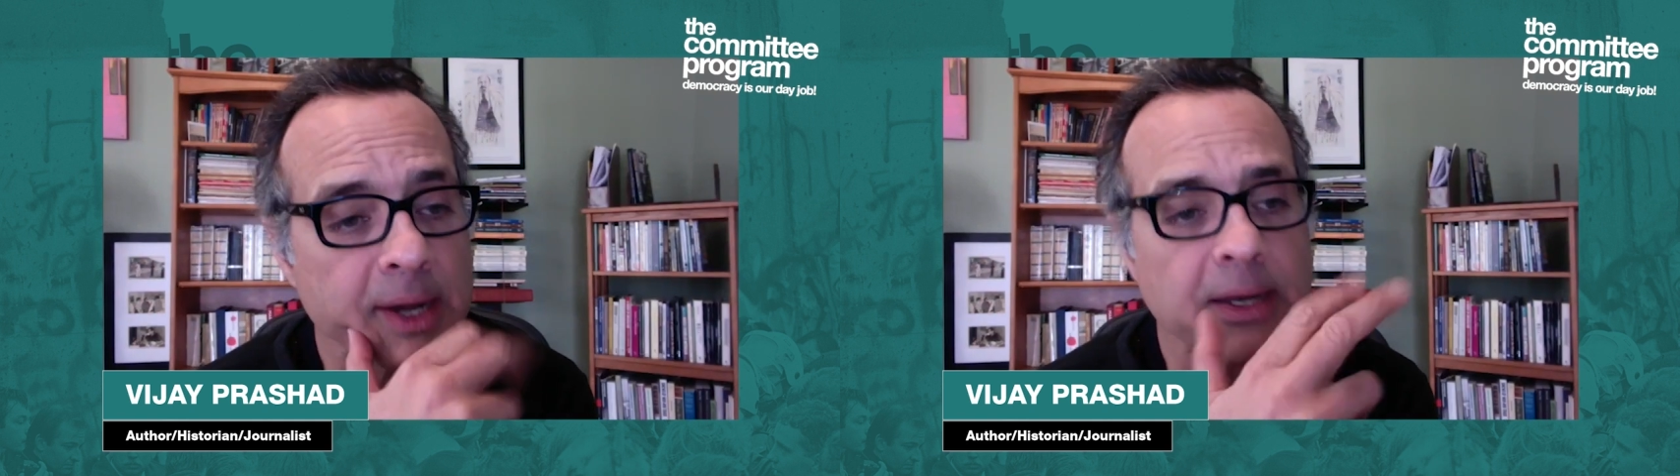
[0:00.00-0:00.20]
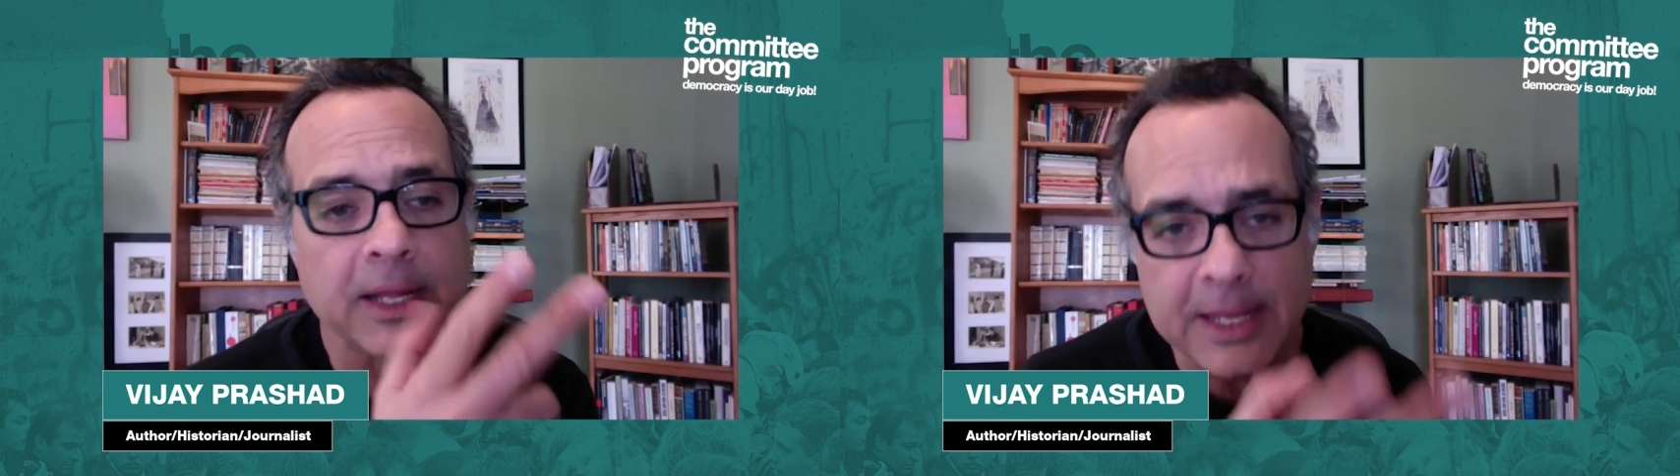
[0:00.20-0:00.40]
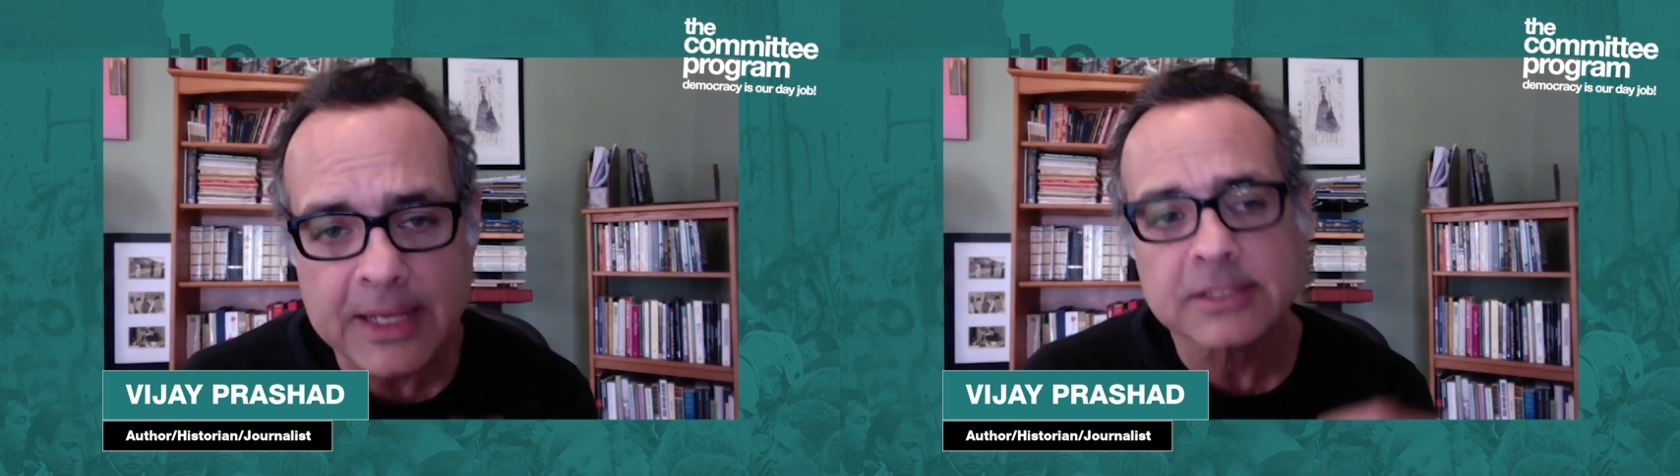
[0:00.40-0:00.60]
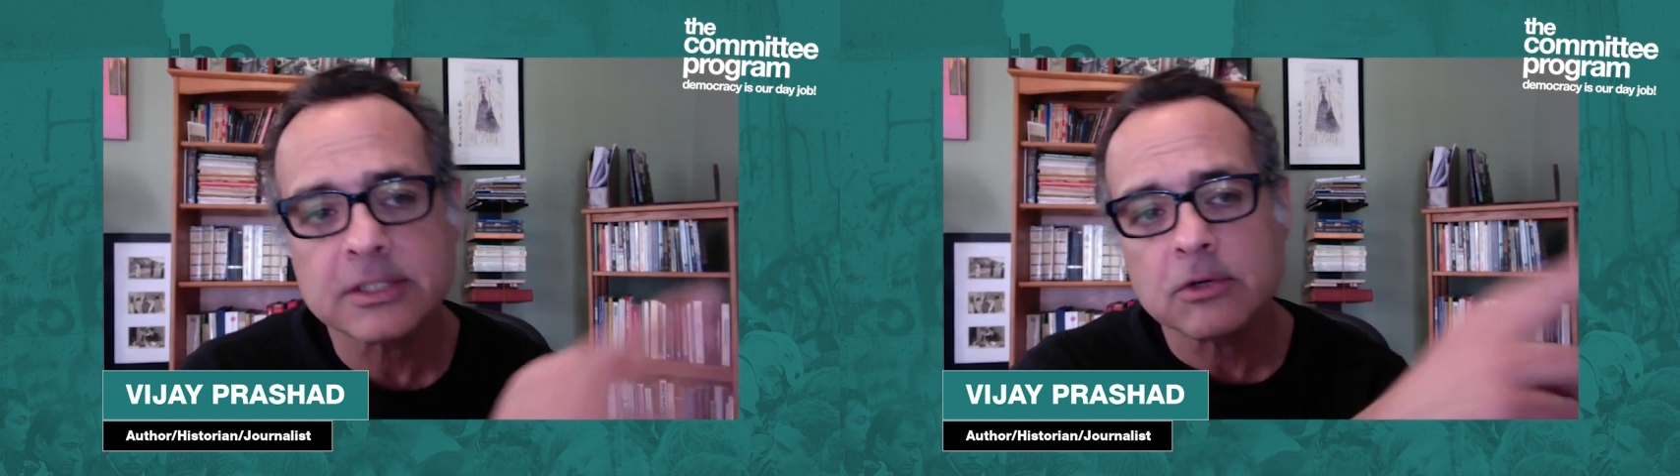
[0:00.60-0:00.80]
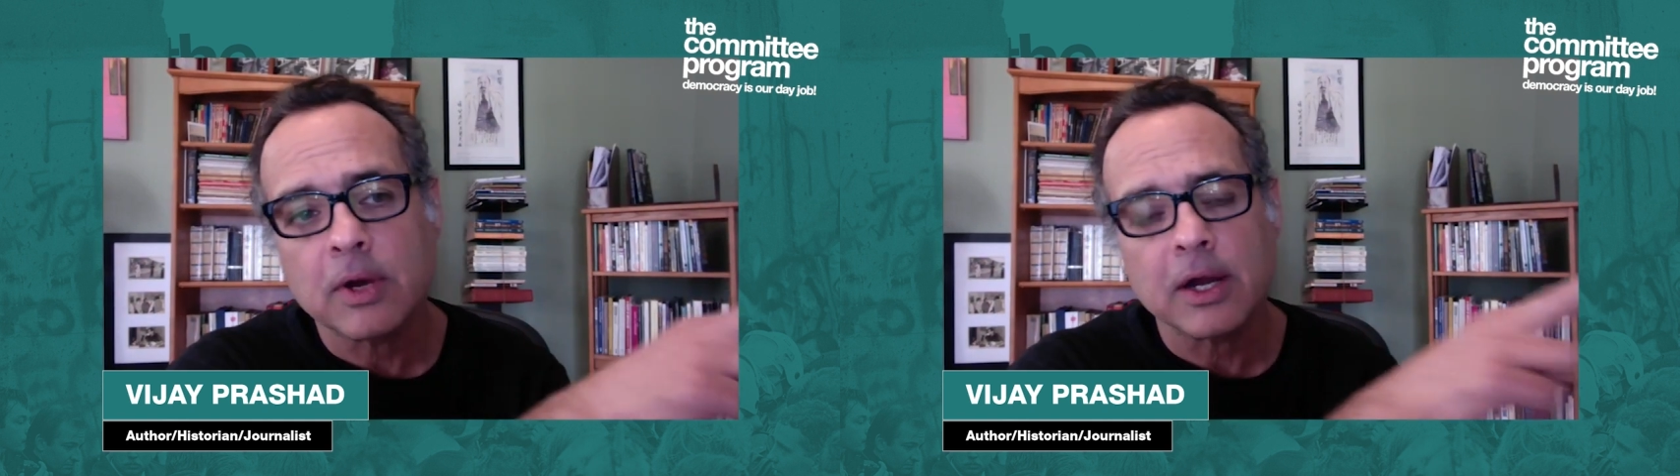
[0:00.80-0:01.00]
and he is
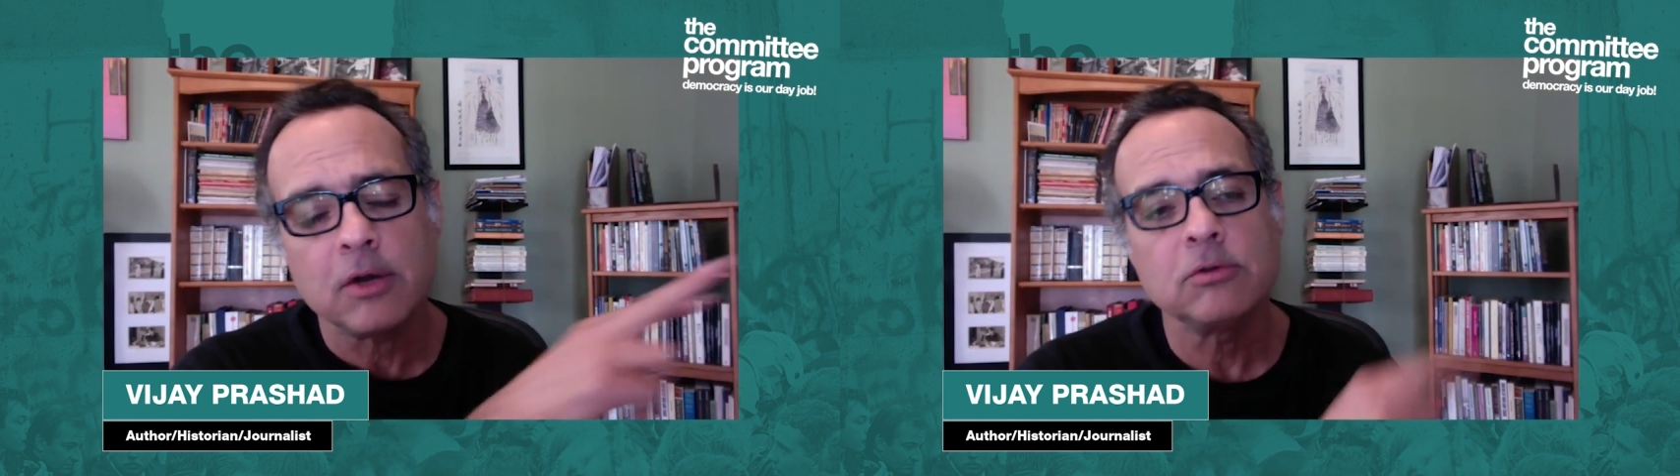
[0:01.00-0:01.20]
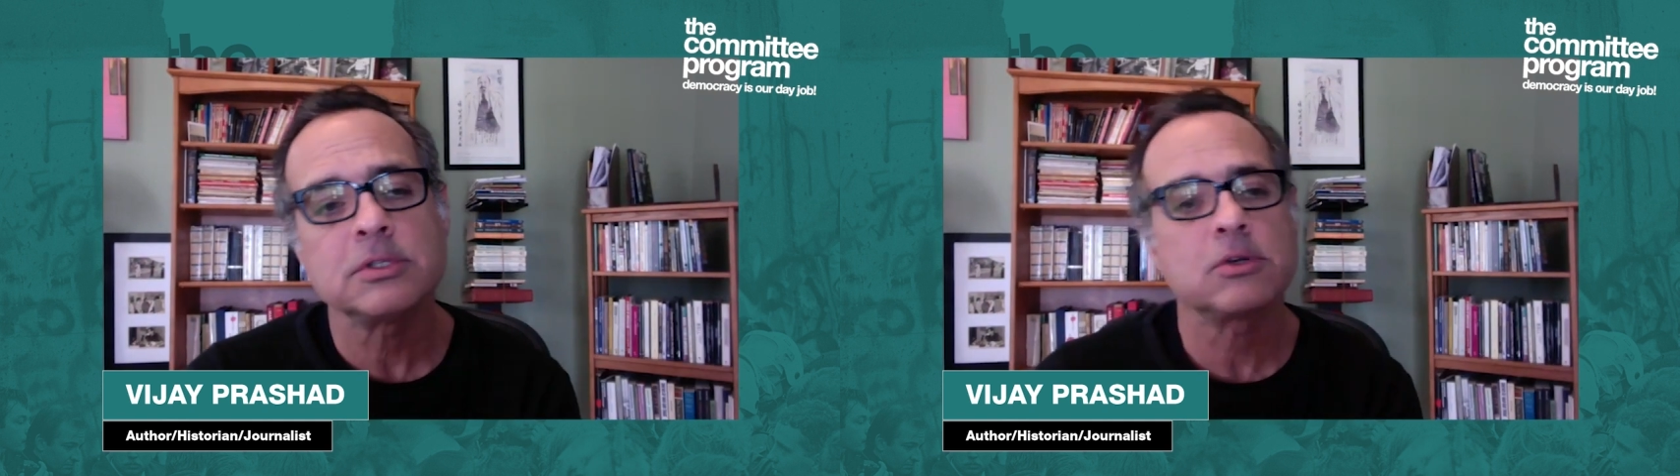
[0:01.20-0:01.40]
the one who's